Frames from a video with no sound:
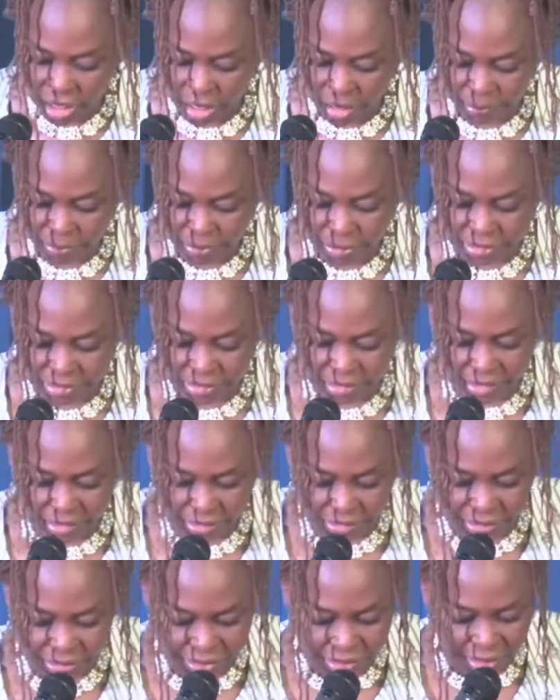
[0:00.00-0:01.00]

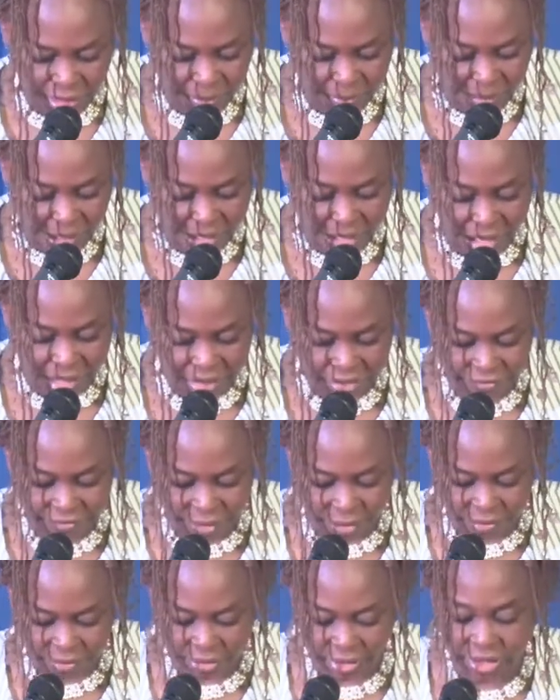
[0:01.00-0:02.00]
President MacArthur
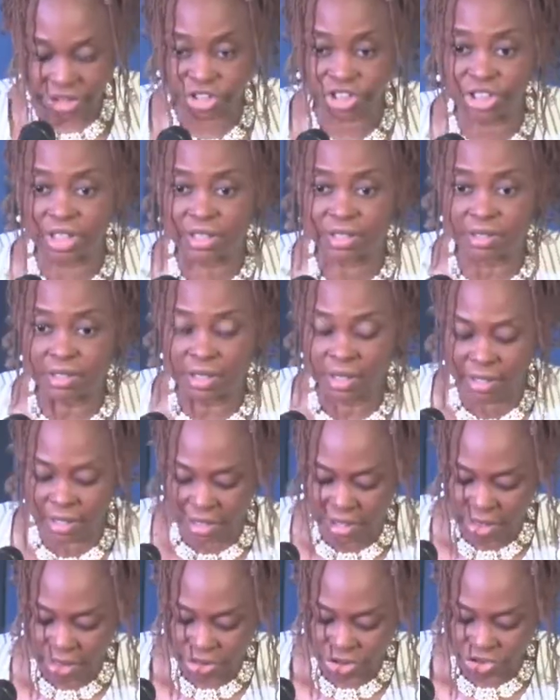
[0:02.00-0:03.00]
Foundation,
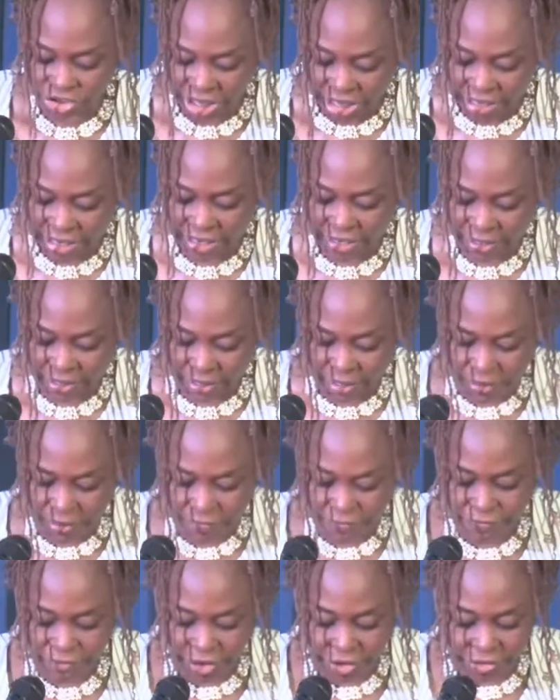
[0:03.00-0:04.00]
Jackie
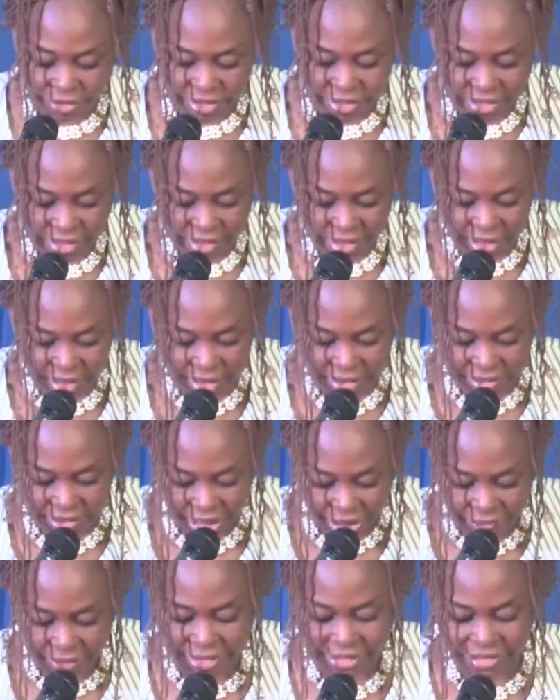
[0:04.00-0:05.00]
Farris,
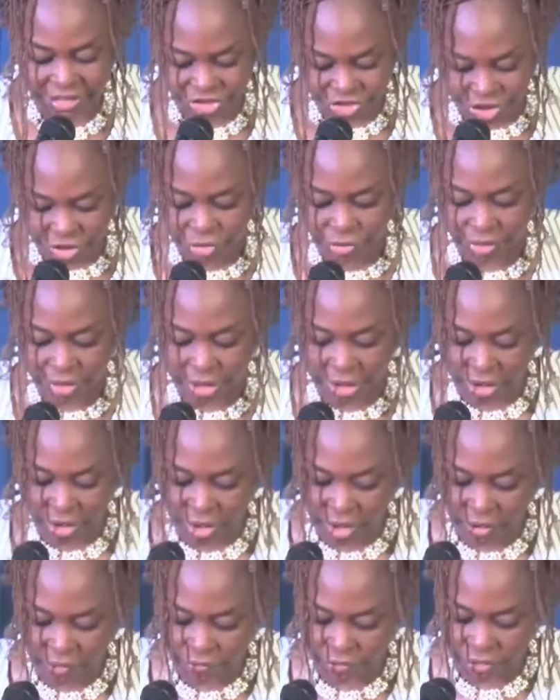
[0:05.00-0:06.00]
Director General
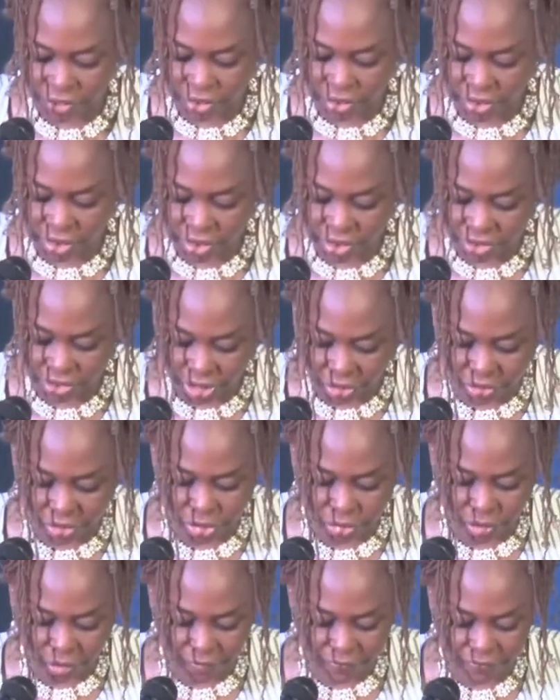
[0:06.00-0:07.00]
of the
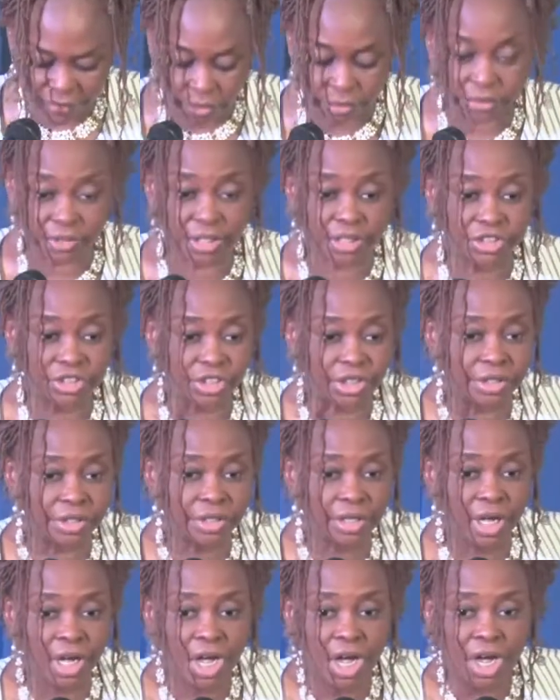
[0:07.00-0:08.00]
Yar'Adua Foundation,
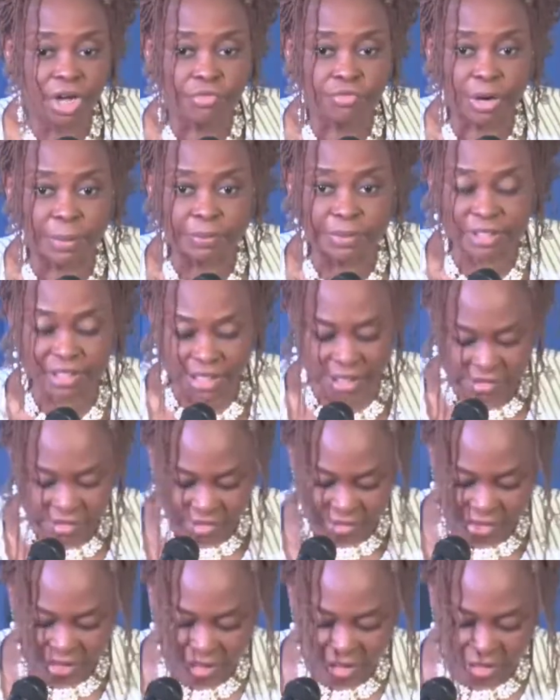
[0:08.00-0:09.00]

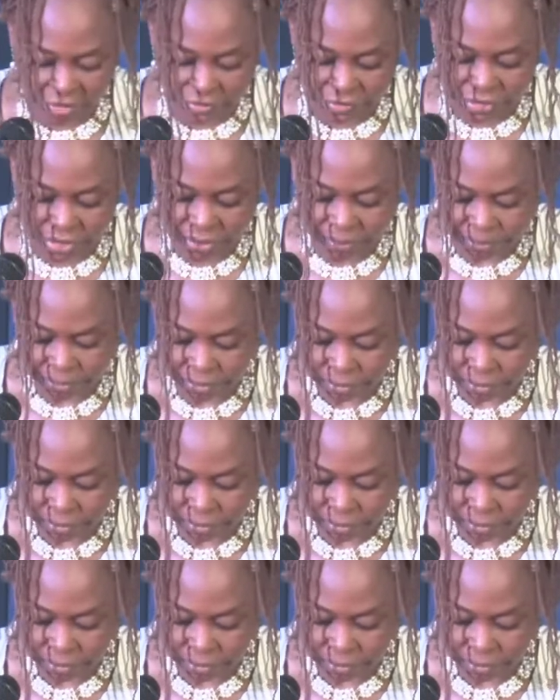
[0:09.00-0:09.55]
representatives